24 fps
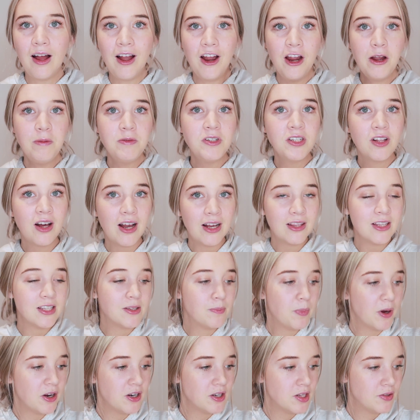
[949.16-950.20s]
I hope you liked this
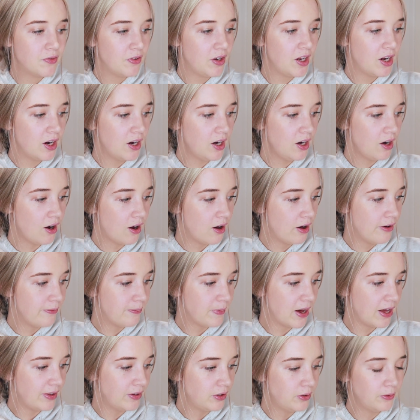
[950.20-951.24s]
bonus video of
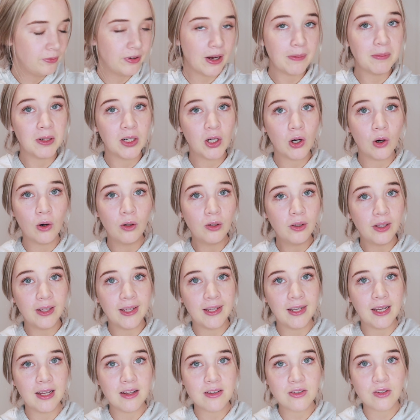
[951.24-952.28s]
my little fabric haul
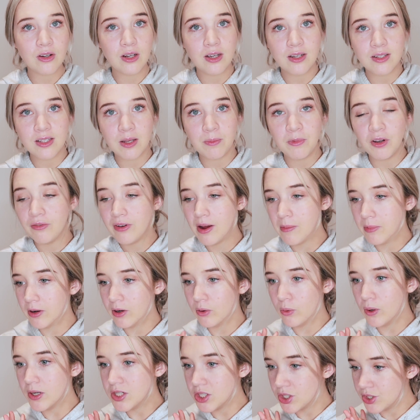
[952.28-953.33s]
and answering some of your
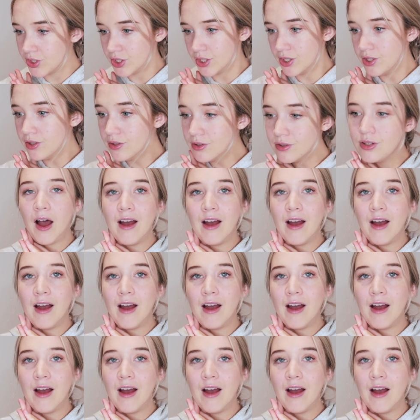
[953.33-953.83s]
fabric questions.